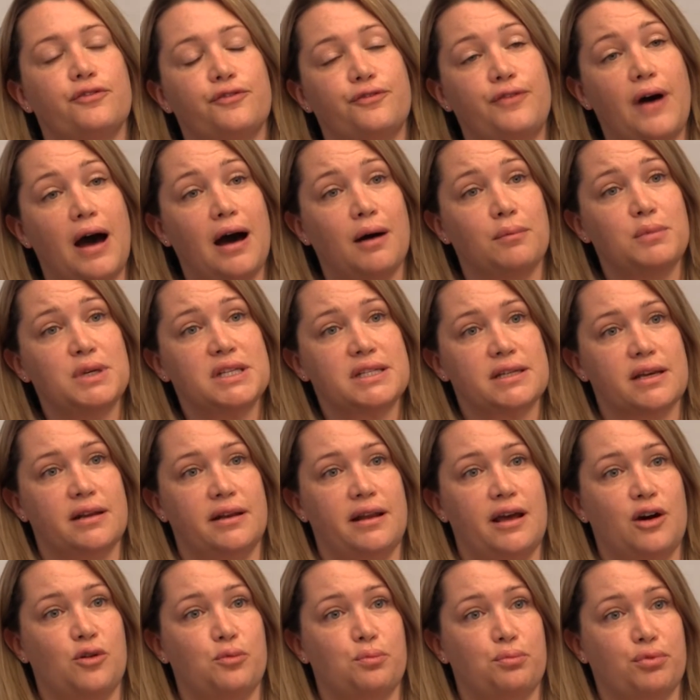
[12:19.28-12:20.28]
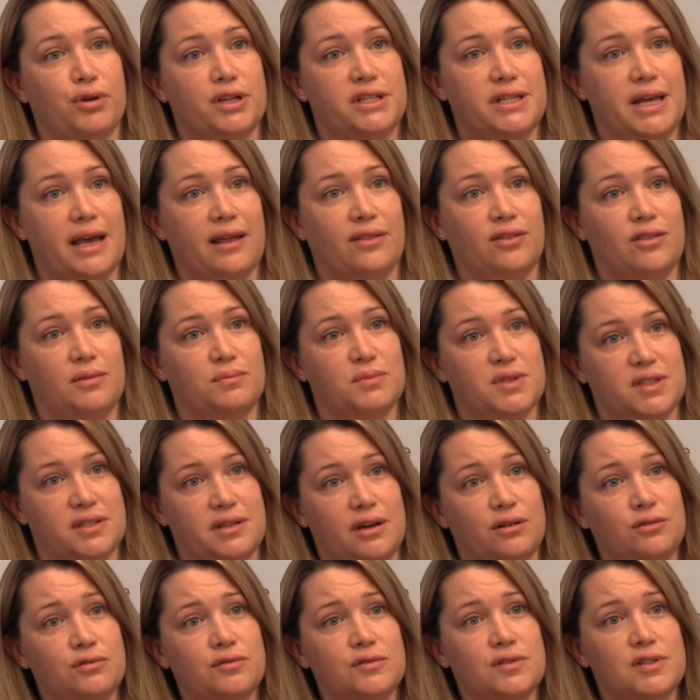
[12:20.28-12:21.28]
Farmers can help protect
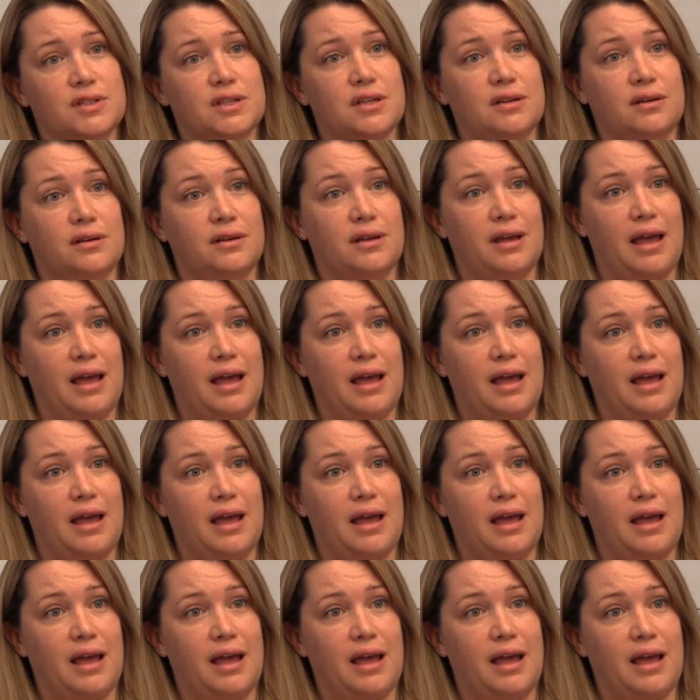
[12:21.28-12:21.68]
themselves